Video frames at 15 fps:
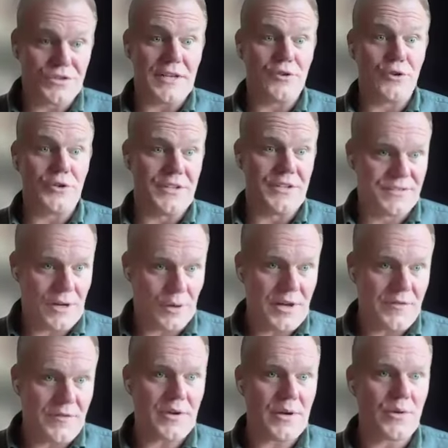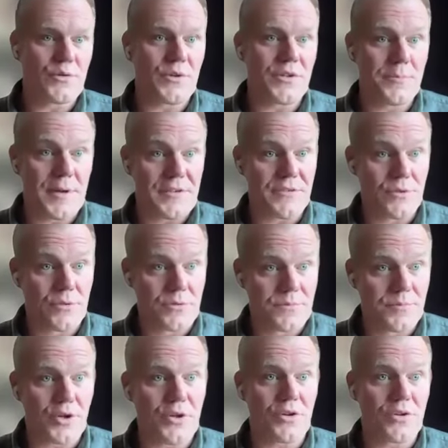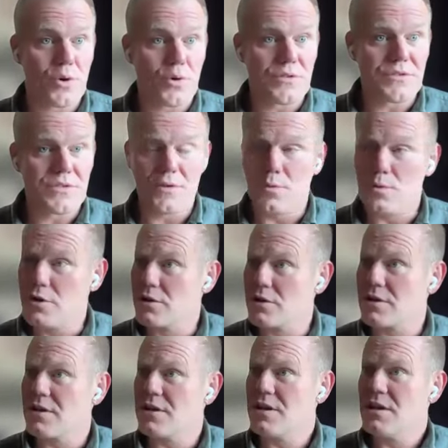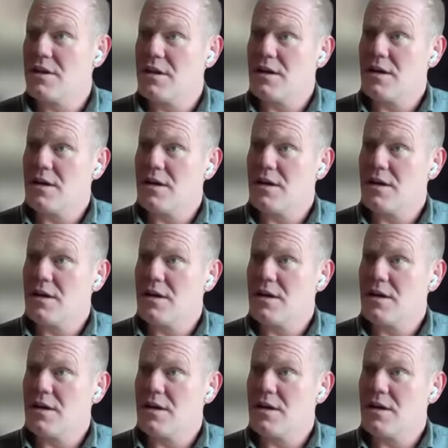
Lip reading: Course I'd done in South Africa was one of the best known bodyguard courses in the world.